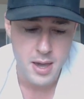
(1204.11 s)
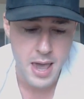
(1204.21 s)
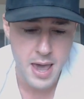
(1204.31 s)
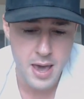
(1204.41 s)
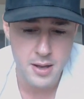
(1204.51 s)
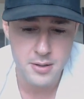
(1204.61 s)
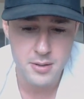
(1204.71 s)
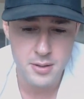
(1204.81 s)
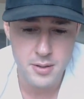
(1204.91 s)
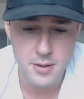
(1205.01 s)
And
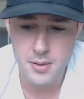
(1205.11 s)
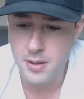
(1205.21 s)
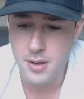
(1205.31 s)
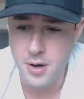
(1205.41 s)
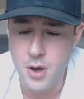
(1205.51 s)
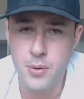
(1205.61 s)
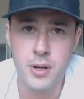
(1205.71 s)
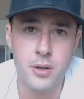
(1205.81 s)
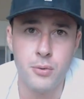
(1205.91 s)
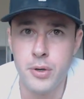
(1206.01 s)
no
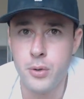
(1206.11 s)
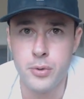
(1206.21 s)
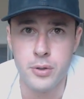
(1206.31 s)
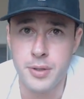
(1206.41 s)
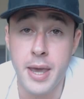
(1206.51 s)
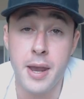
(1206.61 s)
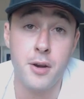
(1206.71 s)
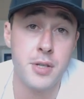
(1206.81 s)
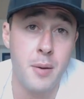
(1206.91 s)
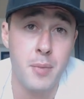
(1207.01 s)
one in the real world
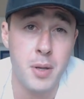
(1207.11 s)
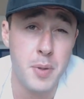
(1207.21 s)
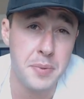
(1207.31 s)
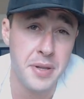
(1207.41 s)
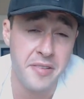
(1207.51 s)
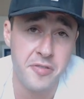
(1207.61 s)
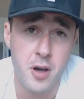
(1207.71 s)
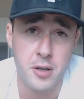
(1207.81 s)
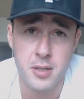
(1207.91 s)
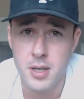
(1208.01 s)
cares how many people I
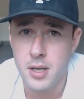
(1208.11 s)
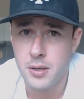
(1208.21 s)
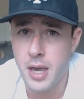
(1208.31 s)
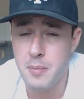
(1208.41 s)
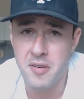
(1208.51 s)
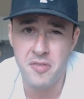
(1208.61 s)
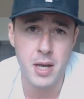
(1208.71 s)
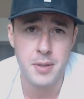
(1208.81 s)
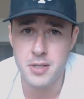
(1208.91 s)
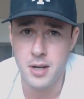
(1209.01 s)
fucked. Okay, my
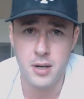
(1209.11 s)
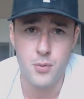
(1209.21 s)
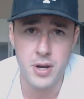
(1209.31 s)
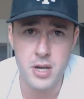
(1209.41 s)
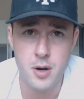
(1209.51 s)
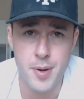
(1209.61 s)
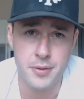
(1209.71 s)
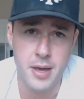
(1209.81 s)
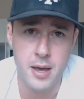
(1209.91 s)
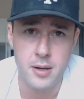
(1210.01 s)
family's not going to want to hear
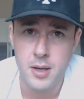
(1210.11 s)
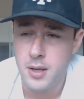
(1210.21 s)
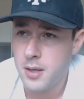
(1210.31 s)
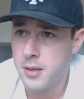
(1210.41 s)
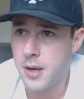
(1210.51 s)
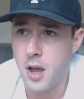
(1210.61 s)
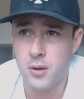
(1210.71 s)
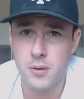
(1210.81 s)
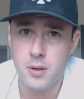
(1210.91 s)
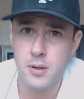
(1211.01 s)
about that. You
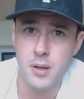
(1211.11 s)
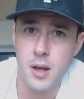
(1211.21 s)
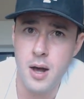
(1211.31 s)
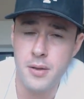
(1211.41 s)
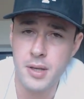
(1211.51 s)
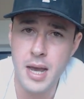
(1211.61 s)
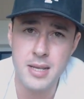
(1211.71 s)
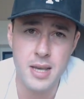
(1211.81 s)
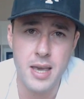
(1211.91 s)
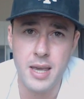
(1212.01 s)
know, the
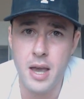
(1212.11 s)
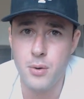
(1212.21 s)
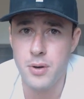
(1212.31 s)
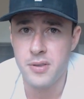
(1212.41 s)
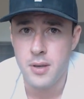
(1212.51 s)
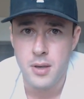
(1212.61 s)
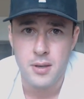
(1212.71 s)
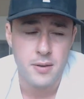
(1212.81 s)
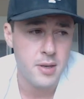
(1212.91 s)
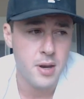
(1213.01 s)
guys I hang out with,
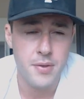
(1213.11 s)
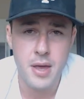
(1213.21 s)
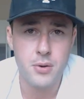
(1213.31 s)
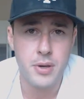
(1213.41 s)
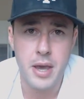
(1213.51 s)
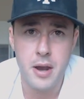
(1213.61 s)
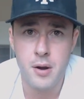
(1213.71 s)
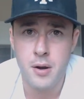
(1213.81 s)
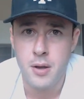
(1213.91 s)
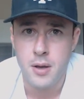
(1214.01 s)
they don't
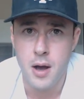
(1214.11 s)
care.